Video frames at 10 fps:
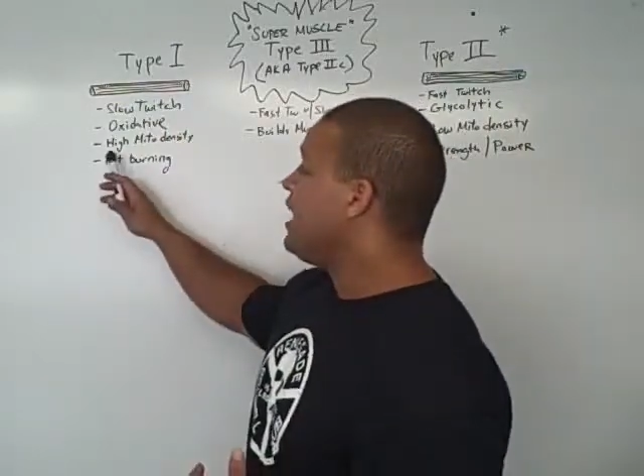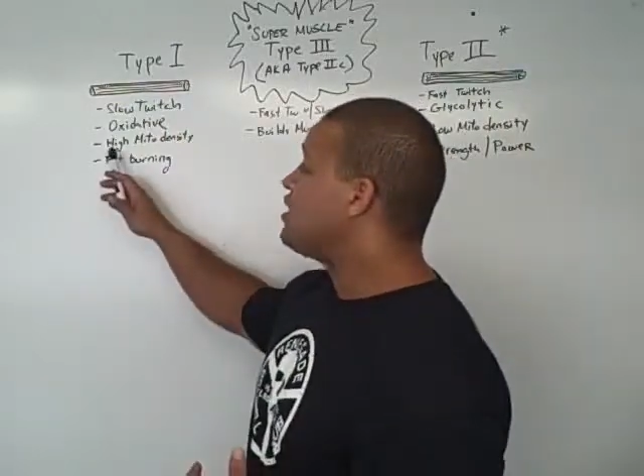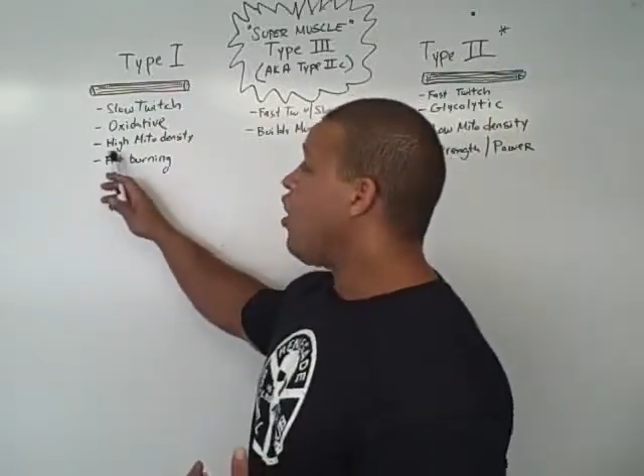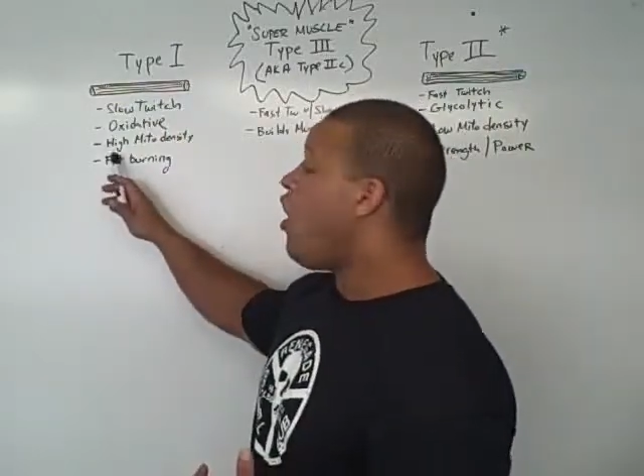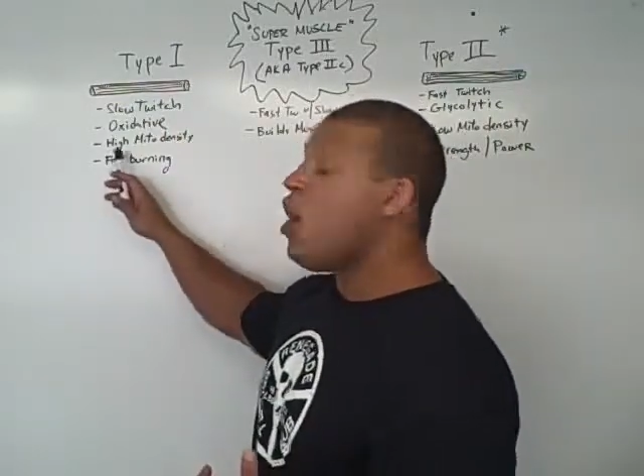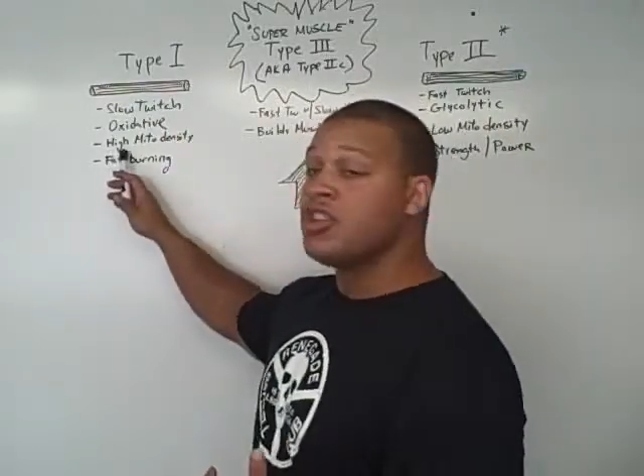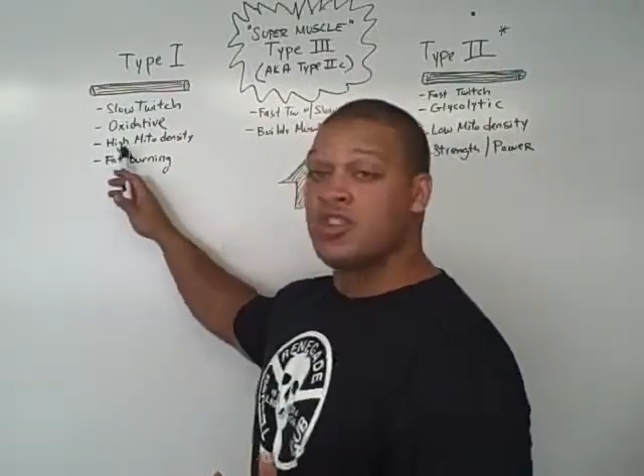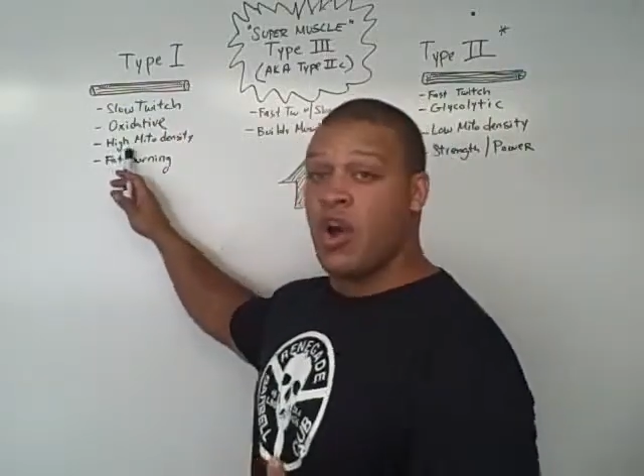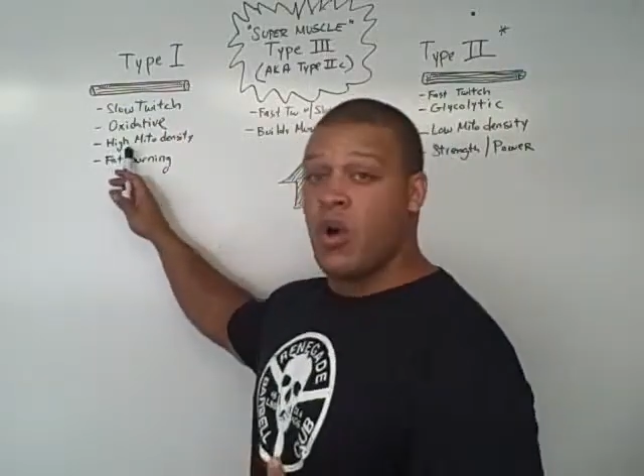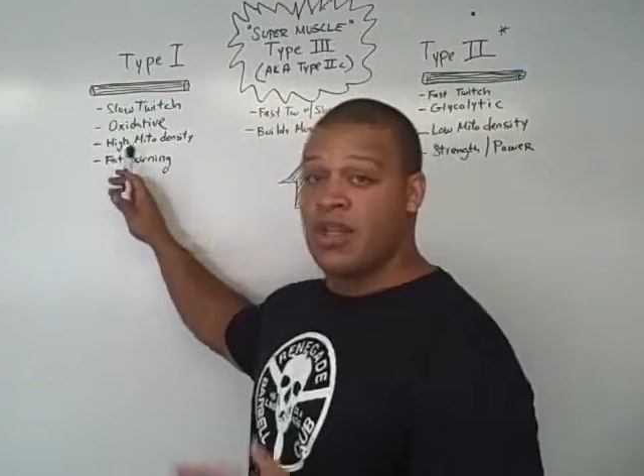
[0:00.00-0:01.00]
It's
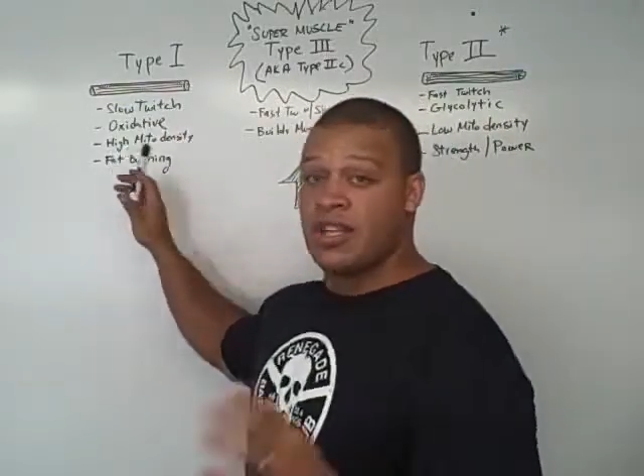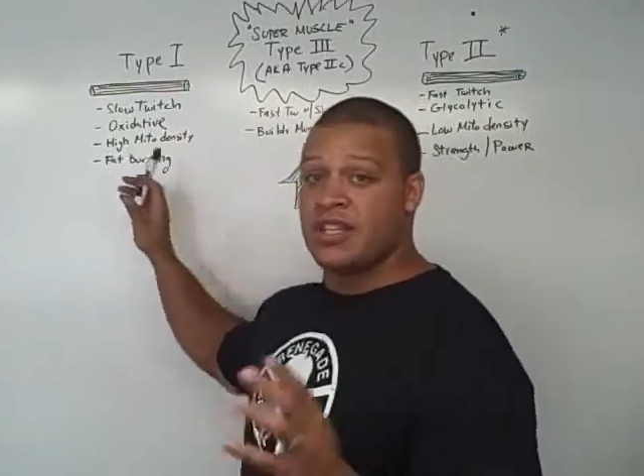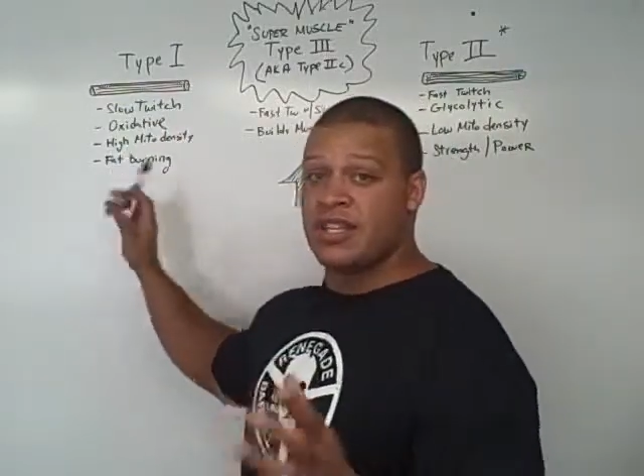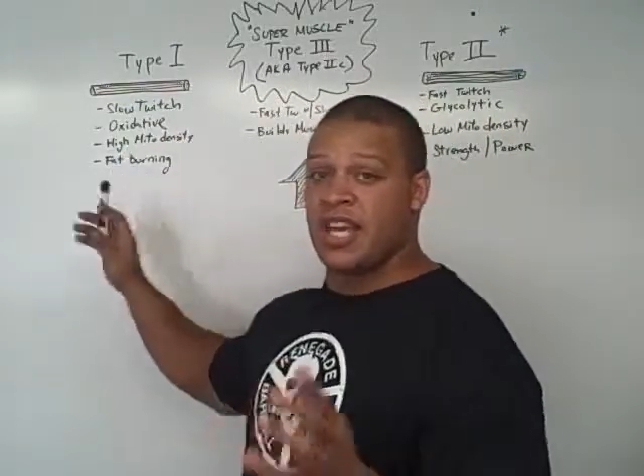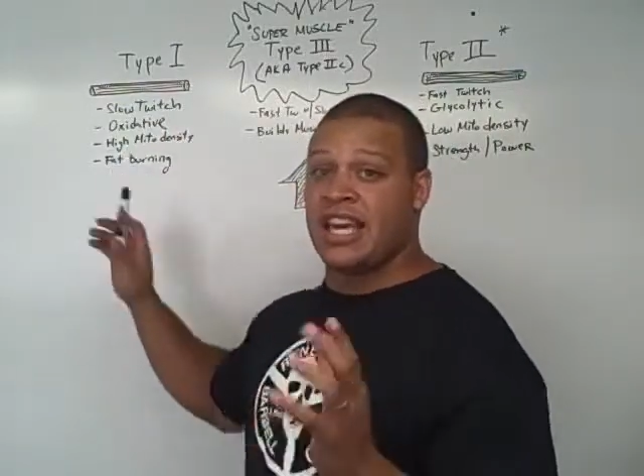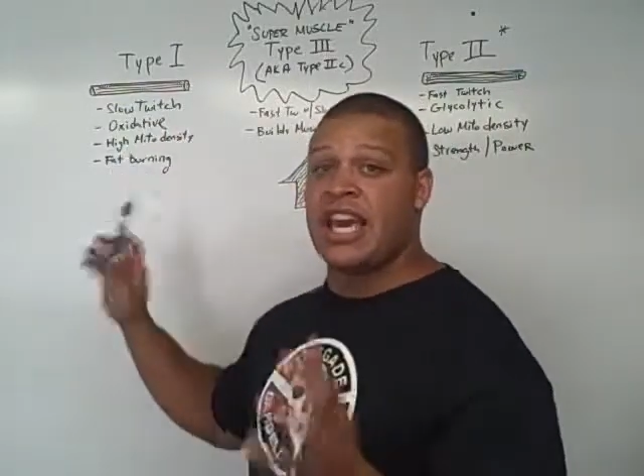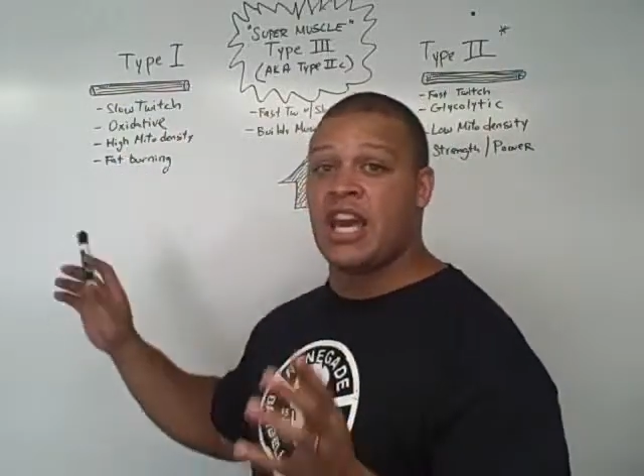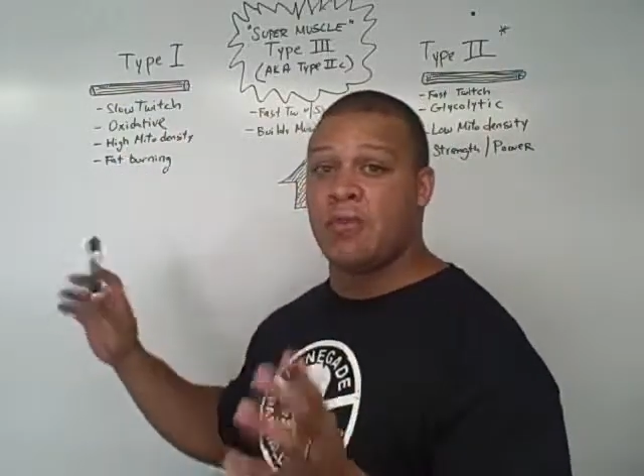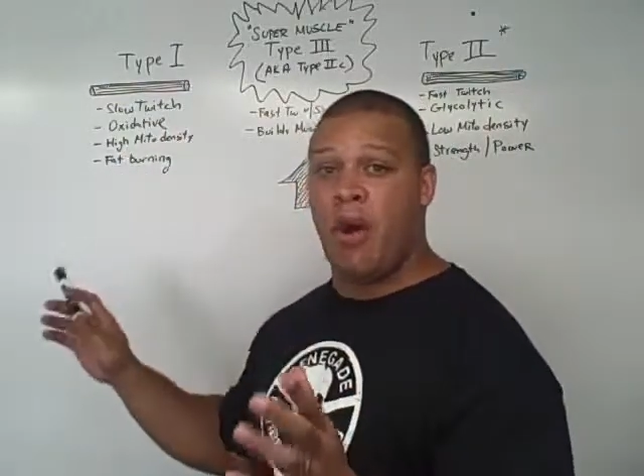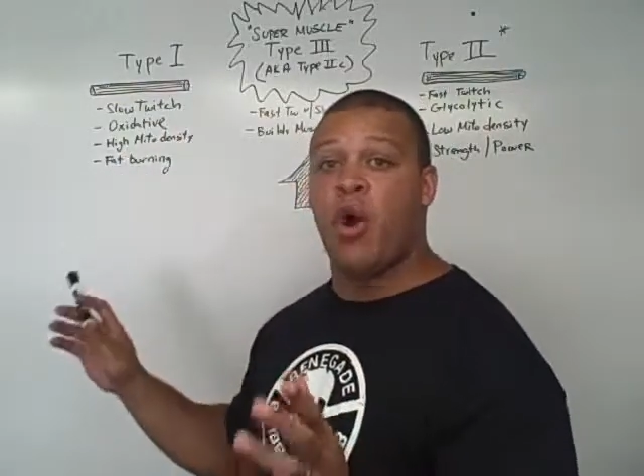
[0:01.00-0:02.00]
also, and this is a
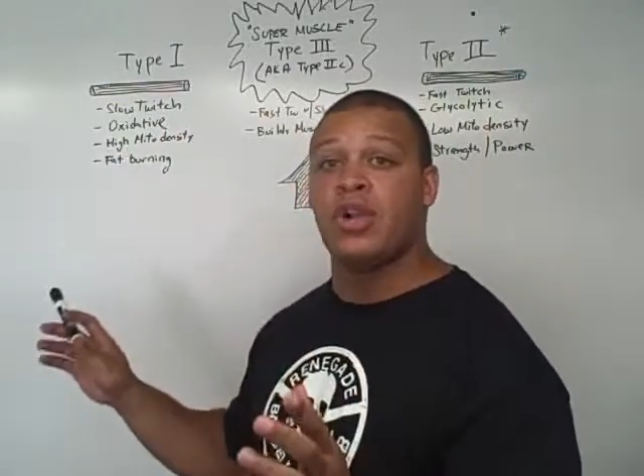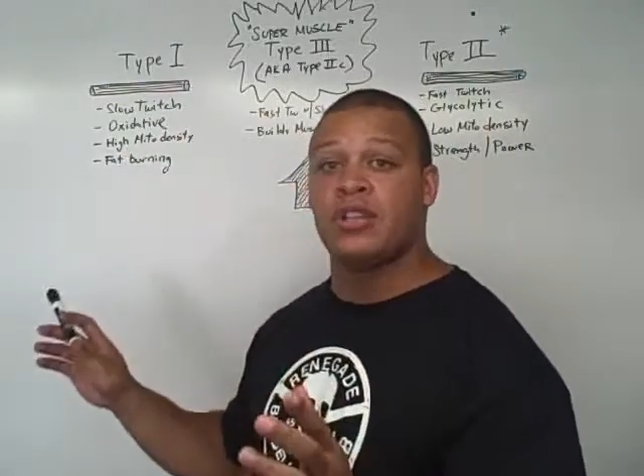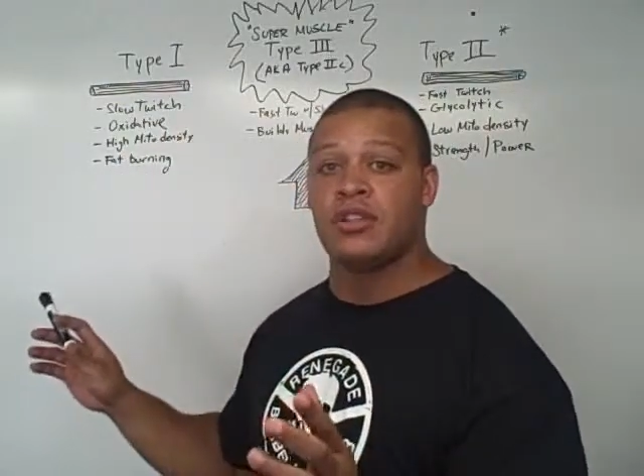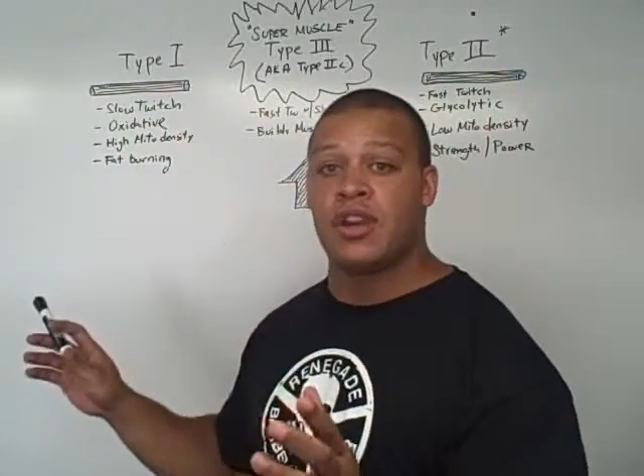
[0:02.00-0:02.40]
key component